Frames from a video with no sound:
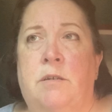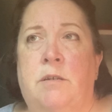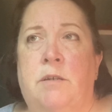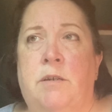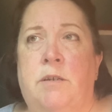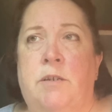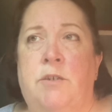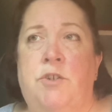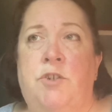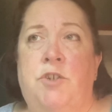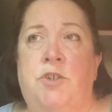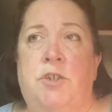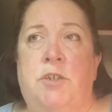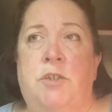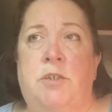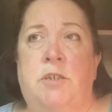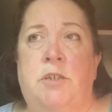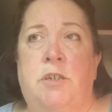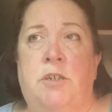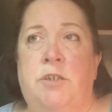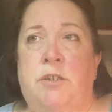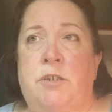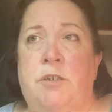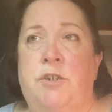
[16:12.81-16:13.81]
And she
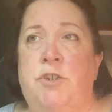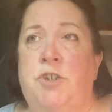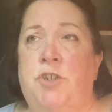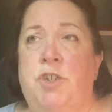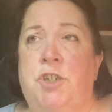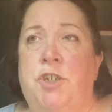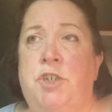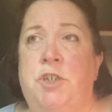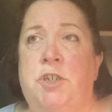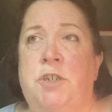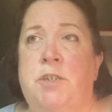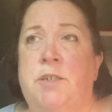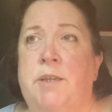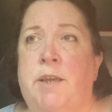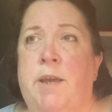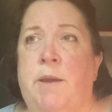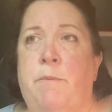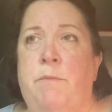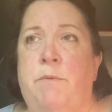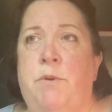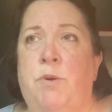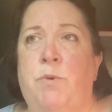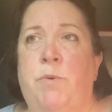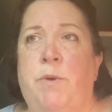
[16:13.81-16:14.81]
says she just
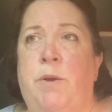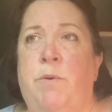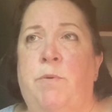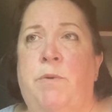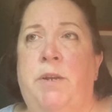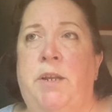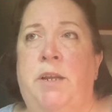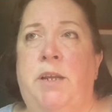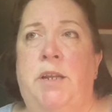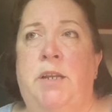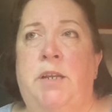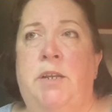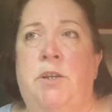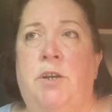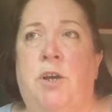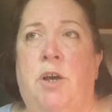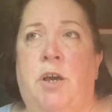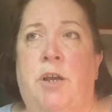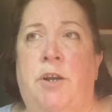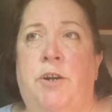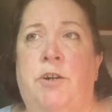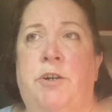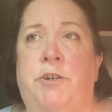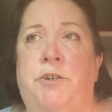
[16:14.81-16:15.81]
kept doing what he
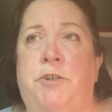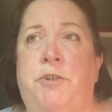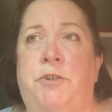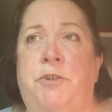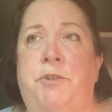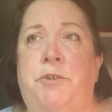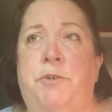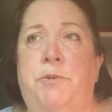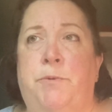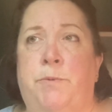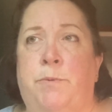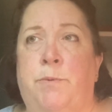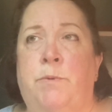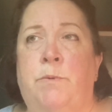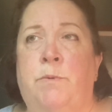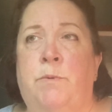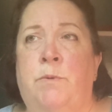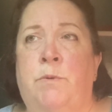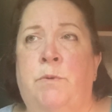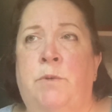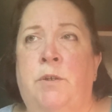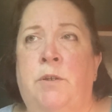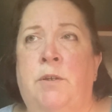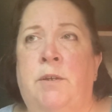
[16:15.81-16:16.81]
taught her to do.
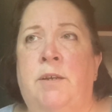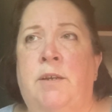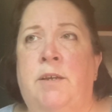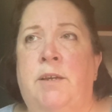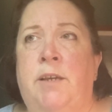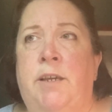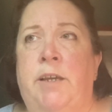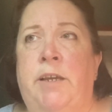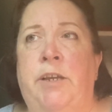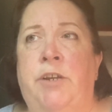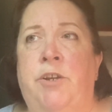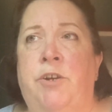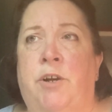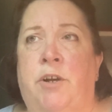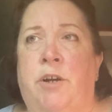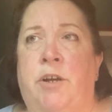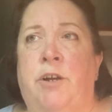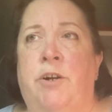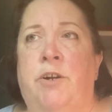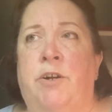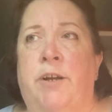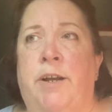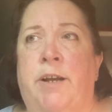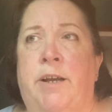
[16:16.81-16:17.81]
He taught
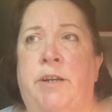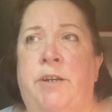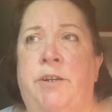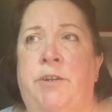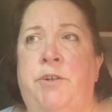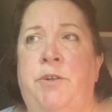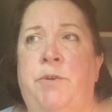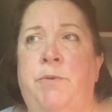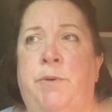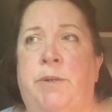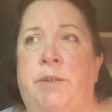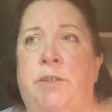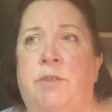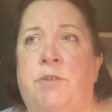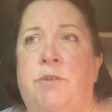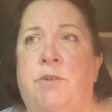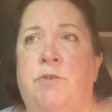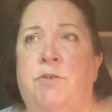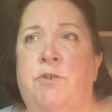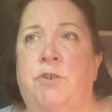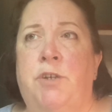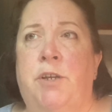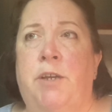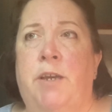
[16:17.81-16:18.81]
her how to do it, so
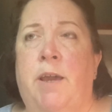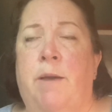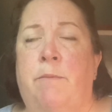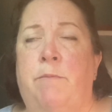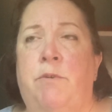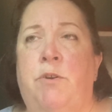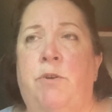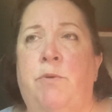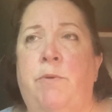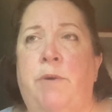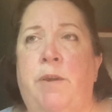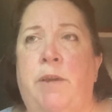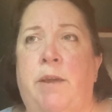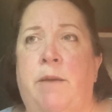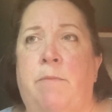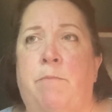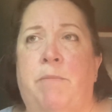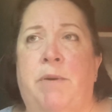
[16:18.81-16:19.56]
she kept doing it.